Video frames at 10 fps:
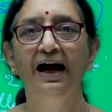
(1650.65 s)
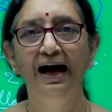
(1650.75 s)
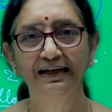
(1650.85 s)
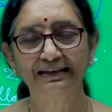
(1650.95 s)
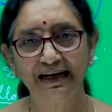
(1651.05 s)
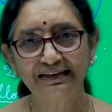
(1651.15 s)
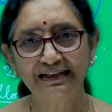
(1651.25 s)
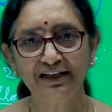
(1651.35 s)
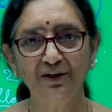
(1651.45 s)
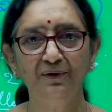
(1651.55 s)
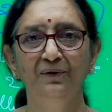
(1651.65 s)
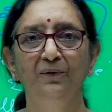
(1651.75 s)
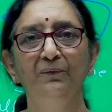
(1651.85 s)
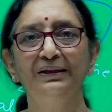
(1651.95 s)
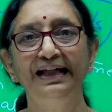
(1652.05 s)
I will continue
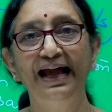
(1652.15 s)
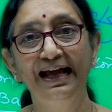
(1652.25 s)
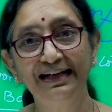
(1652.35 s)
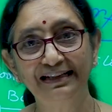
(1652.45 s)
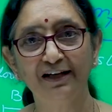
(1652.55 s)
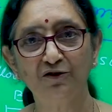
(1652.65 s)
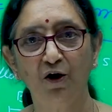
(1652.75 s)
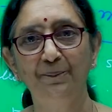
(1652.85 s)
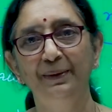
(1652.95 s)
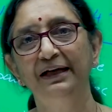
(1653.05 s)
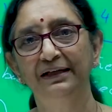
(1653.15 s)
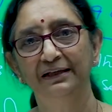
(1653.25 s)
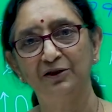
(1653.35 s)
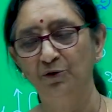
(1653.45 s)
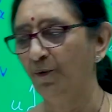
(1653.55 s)
with another topic
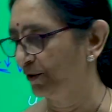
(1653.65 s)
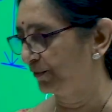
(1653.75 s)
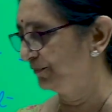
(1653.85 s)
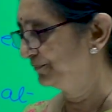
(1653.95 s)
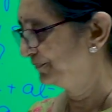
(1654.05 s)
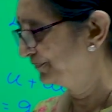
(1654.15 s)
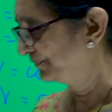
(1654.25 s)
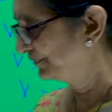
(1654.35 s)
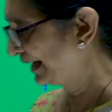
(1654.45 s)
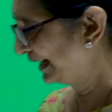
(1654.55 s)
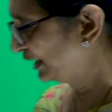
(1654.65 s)
tomorrow. Thank